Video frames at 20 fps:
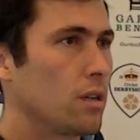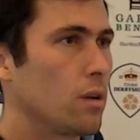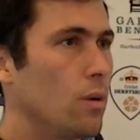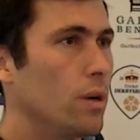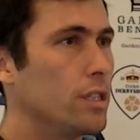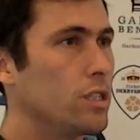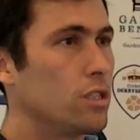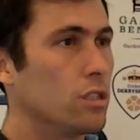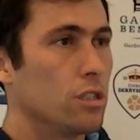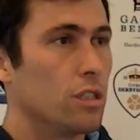
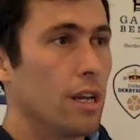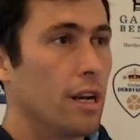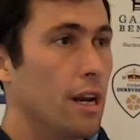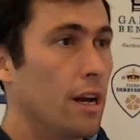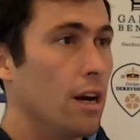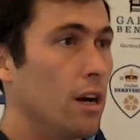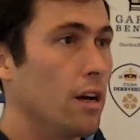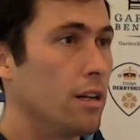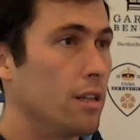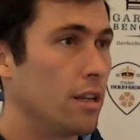questions that
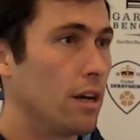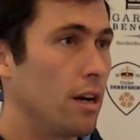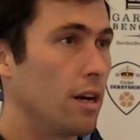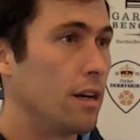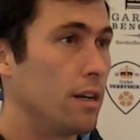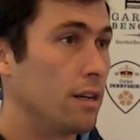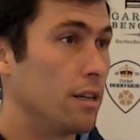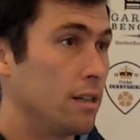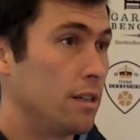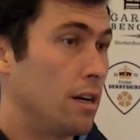I
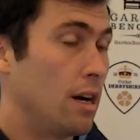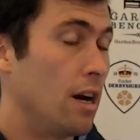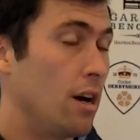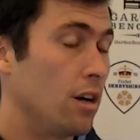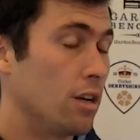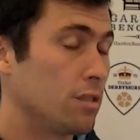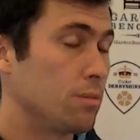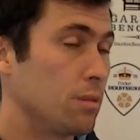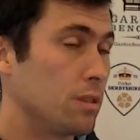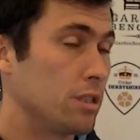
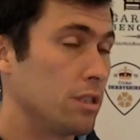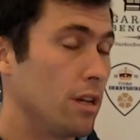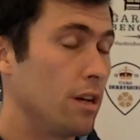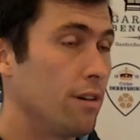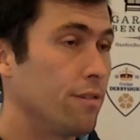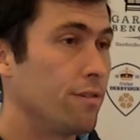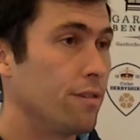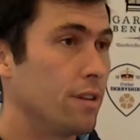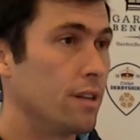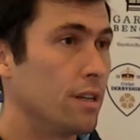asked
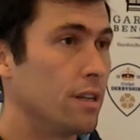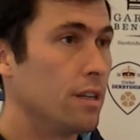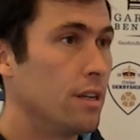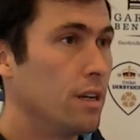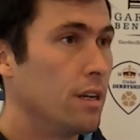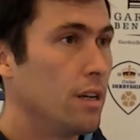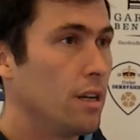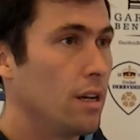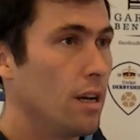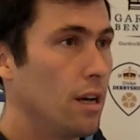myself,
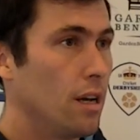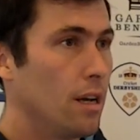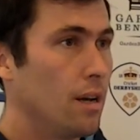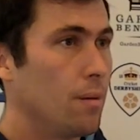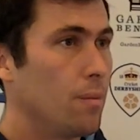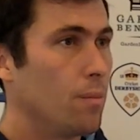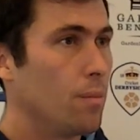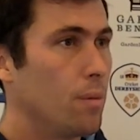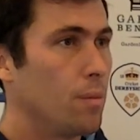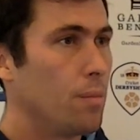
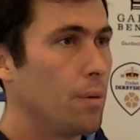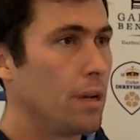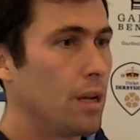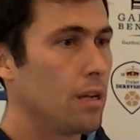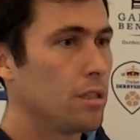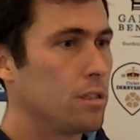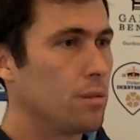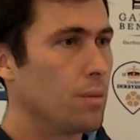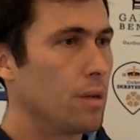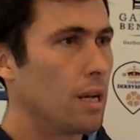but
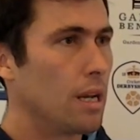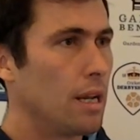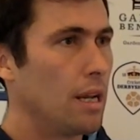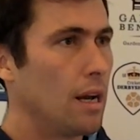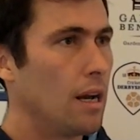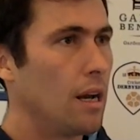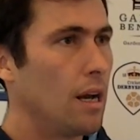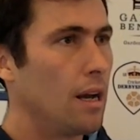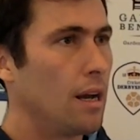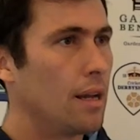ultimately
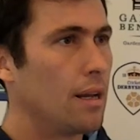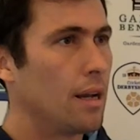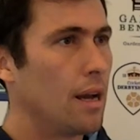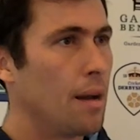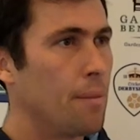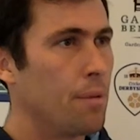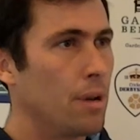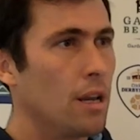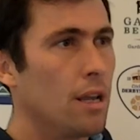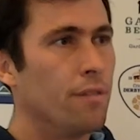
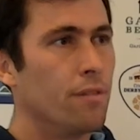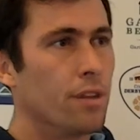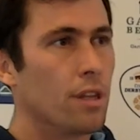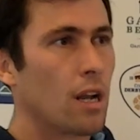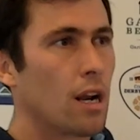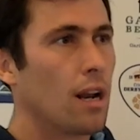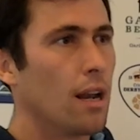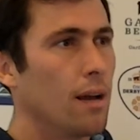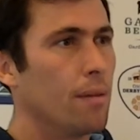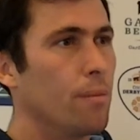I believe in
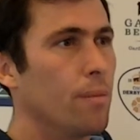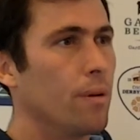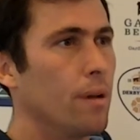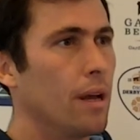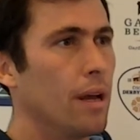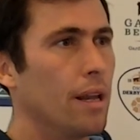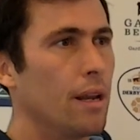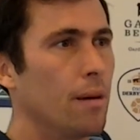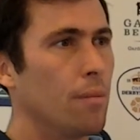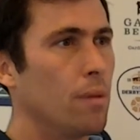the club,
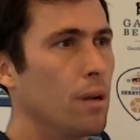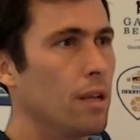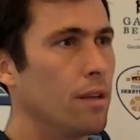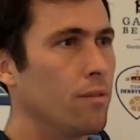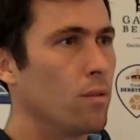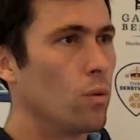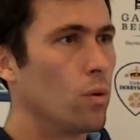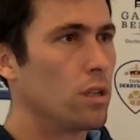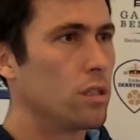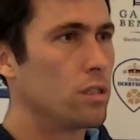and I
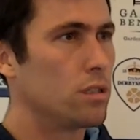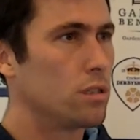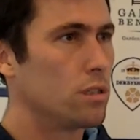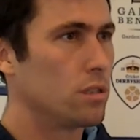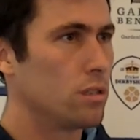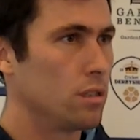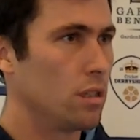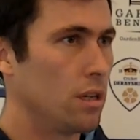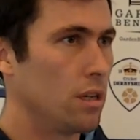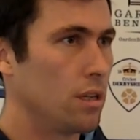believe in
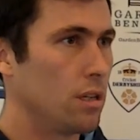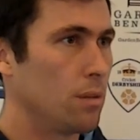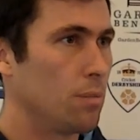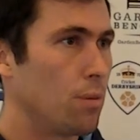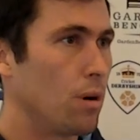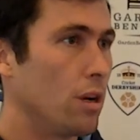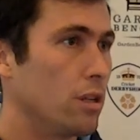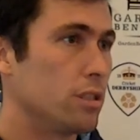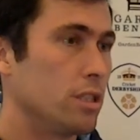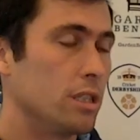what's the
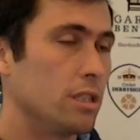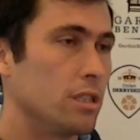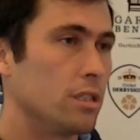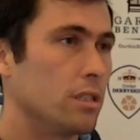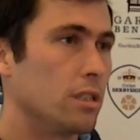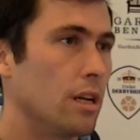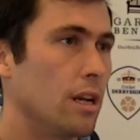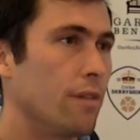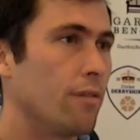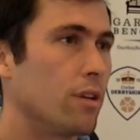
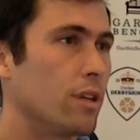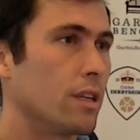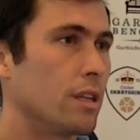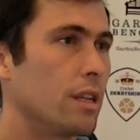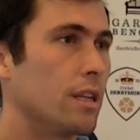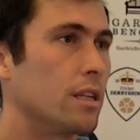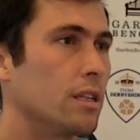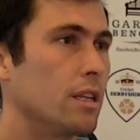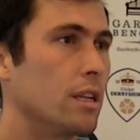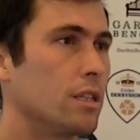processes and
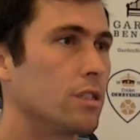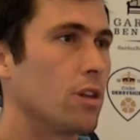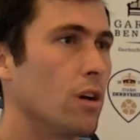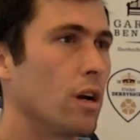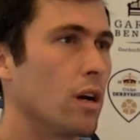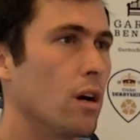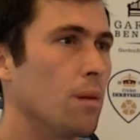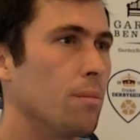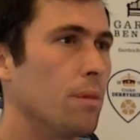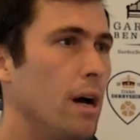everything that's
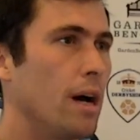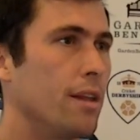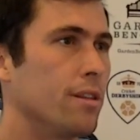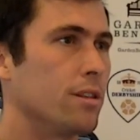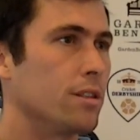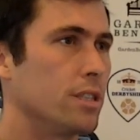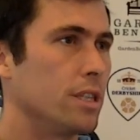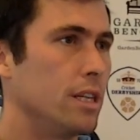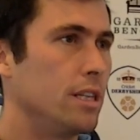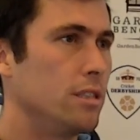going on behind
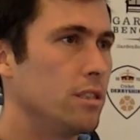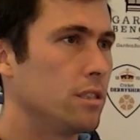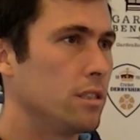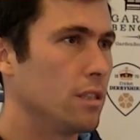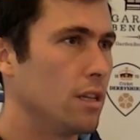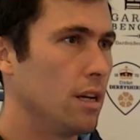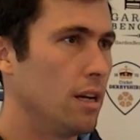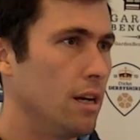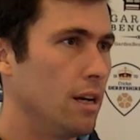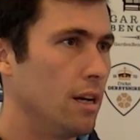the scenes,